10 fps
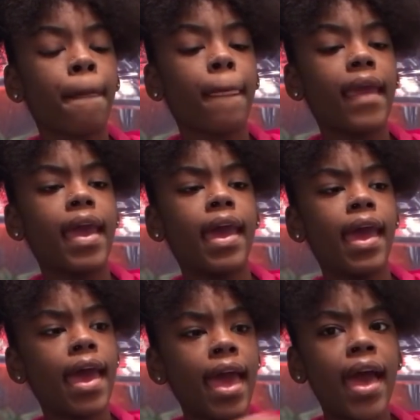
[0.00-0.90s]

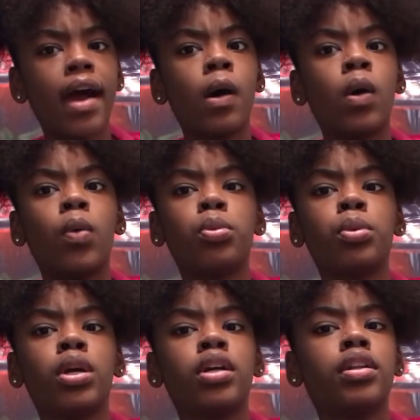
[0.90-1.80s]
how
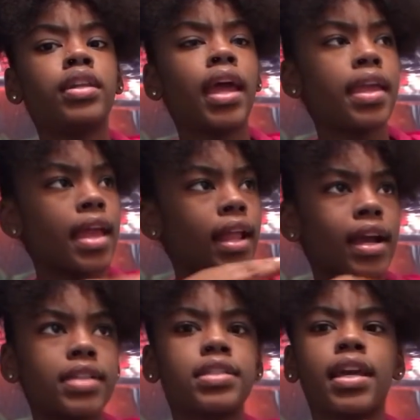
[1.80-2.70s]
yeah, like
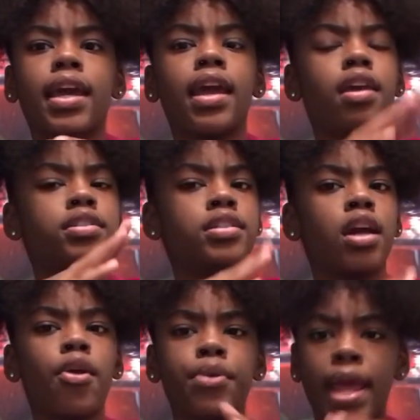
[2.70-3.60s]
I said,
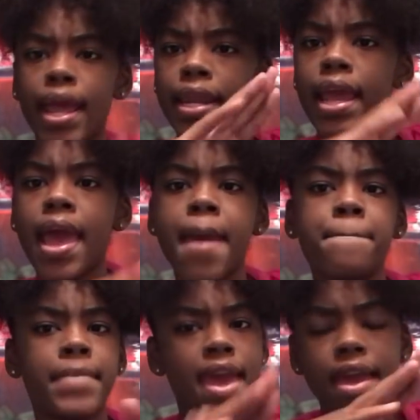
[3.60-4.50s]
her daddy had
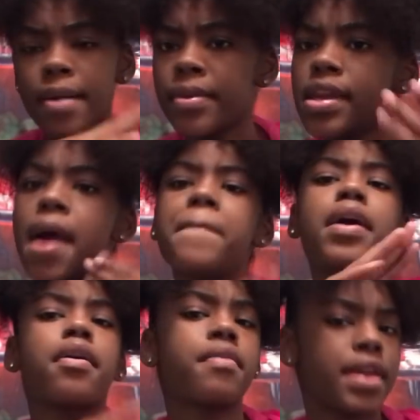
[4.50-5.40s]
met him. He had met
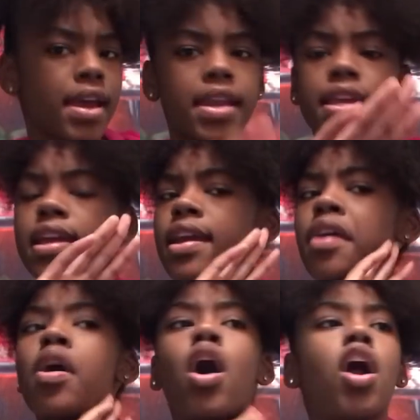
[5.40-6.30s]
her daddy and
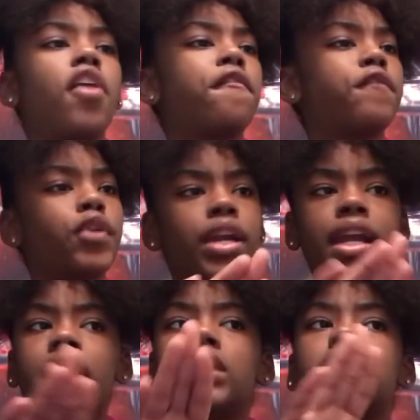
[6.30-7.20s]
her
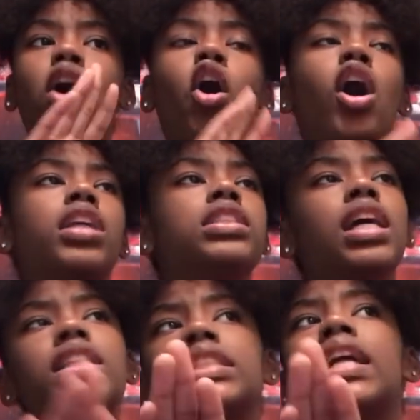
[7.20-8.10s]
friends and all this
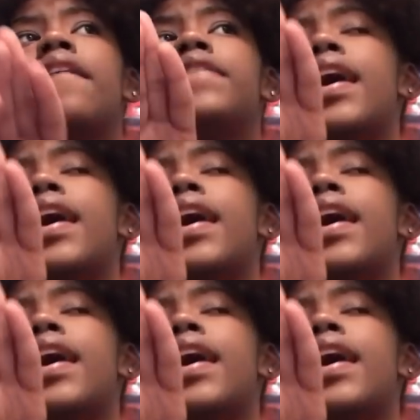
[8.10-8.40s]
other stuff, and